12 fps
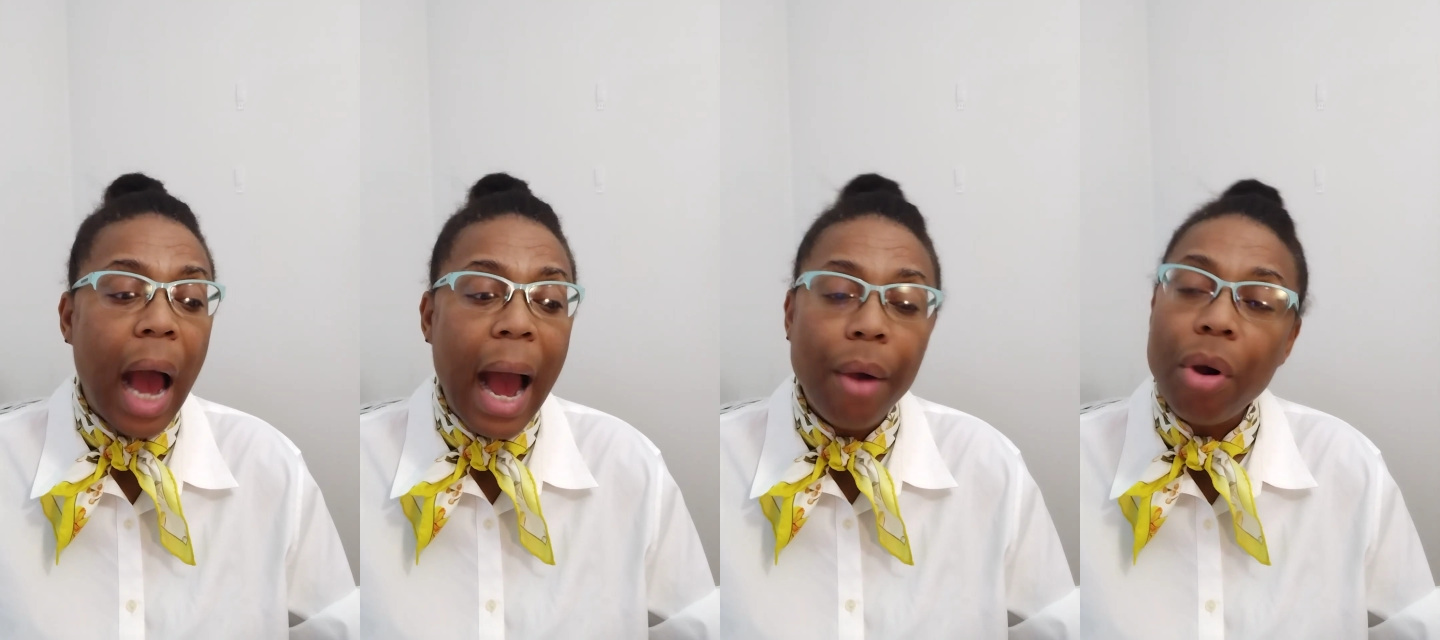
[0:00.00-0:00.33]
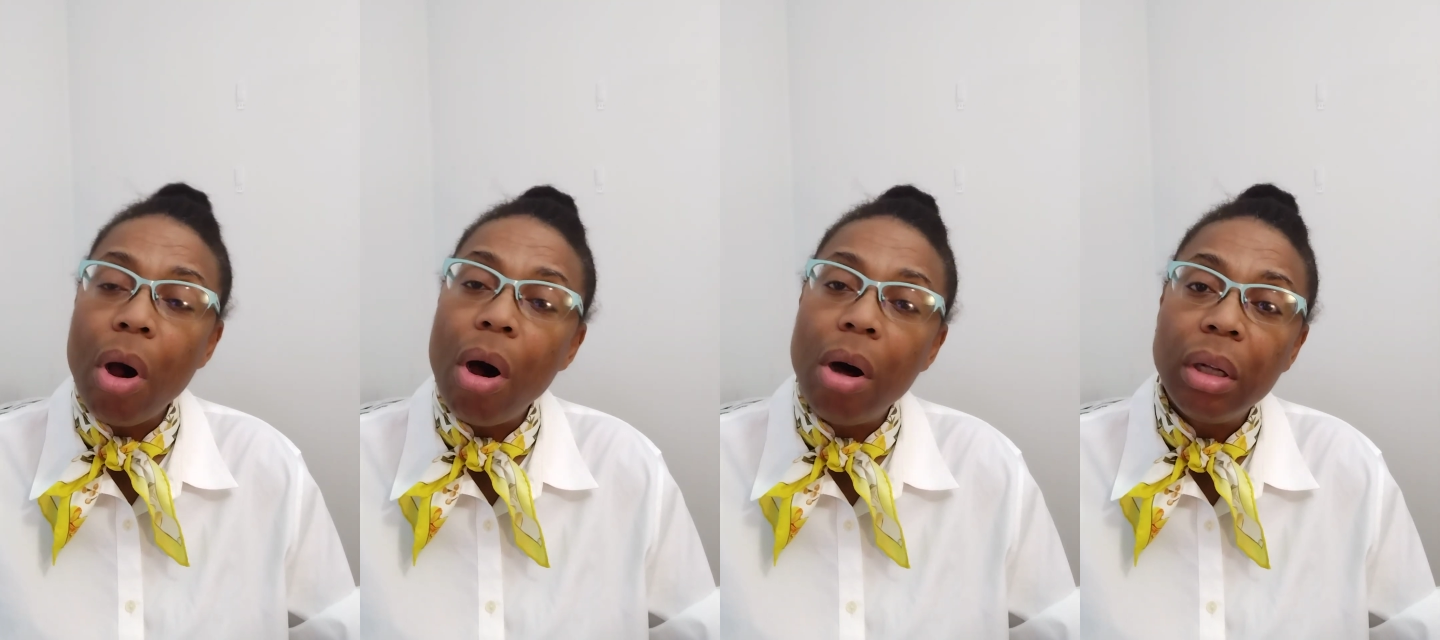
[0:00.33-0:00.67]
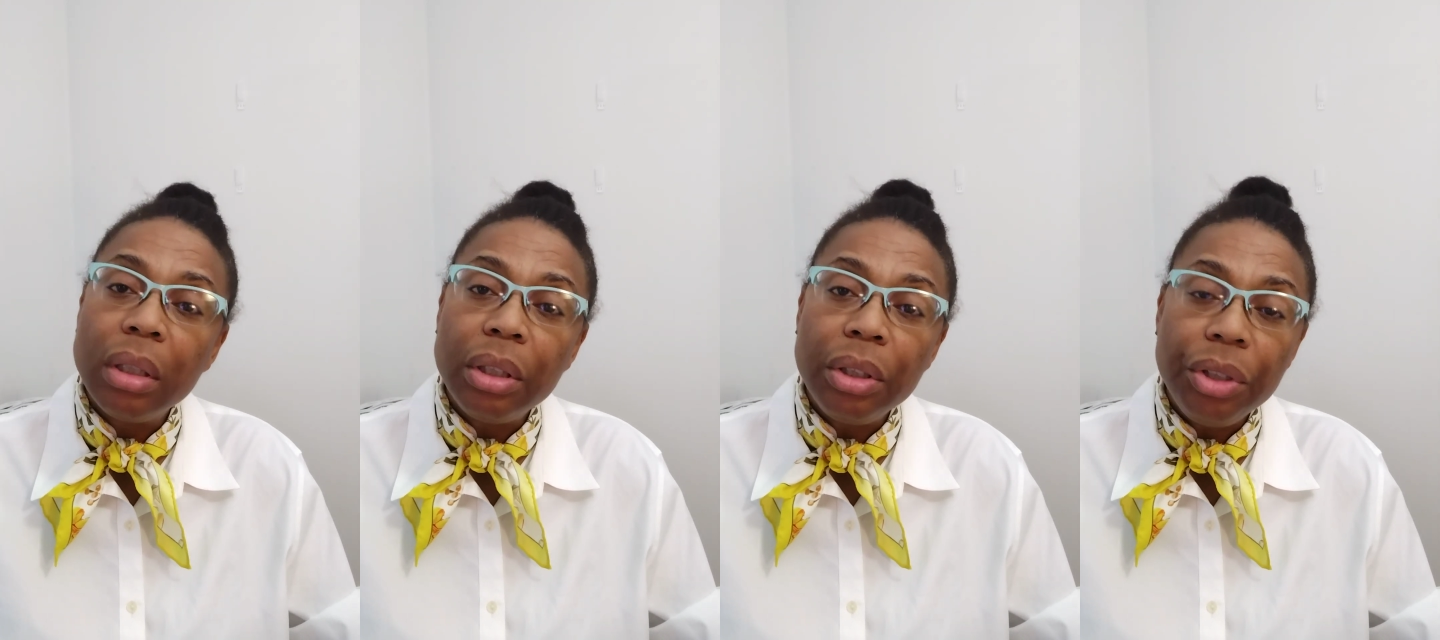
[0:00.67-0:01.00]

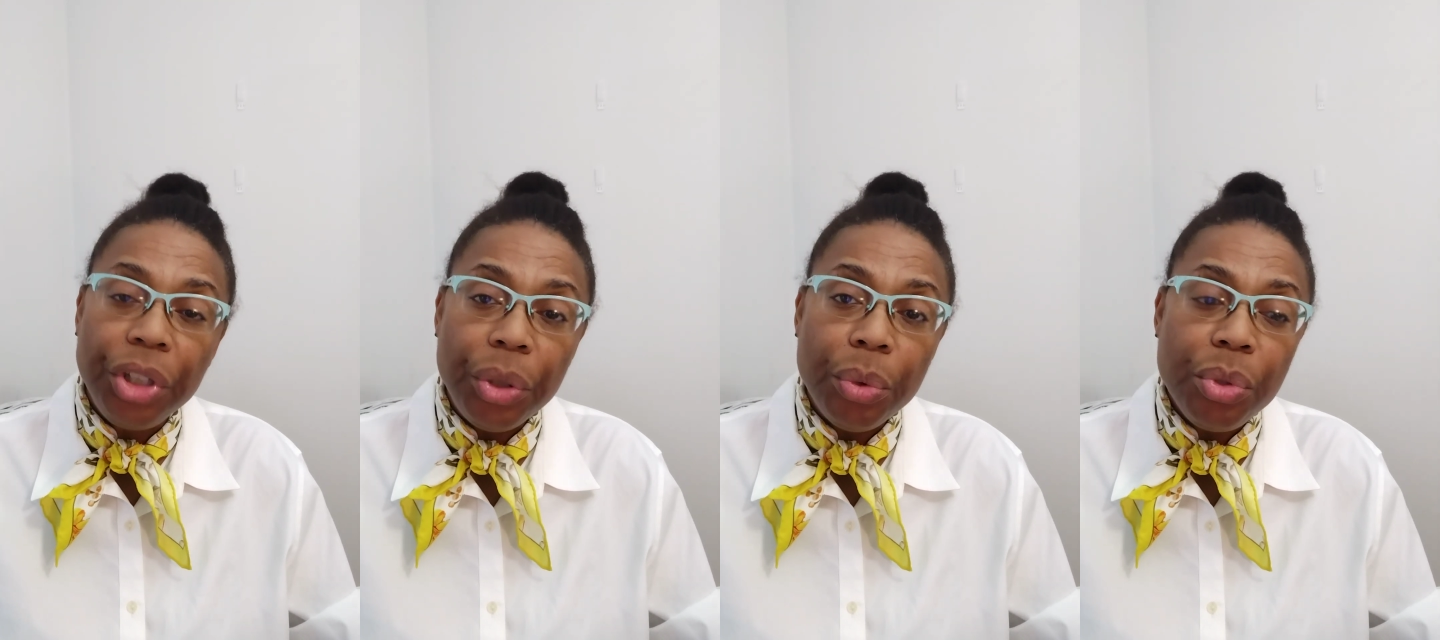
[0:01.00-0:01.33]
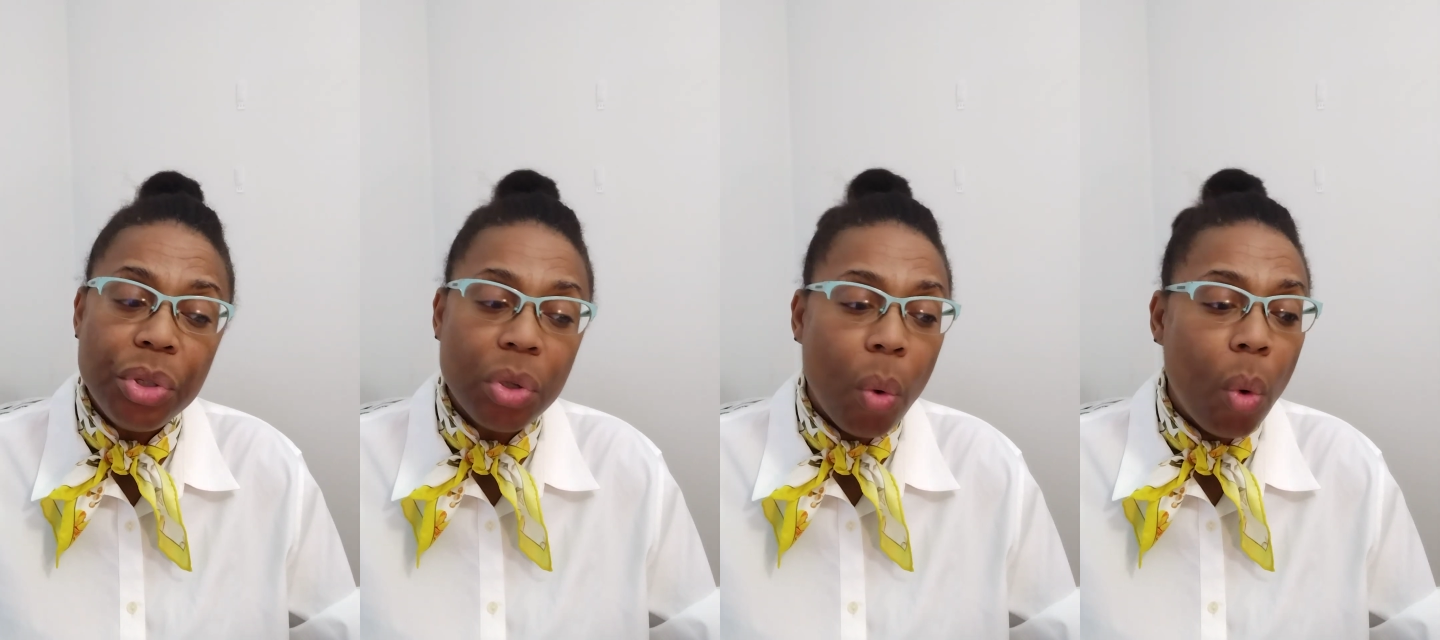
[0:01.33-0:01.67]
alcohol use,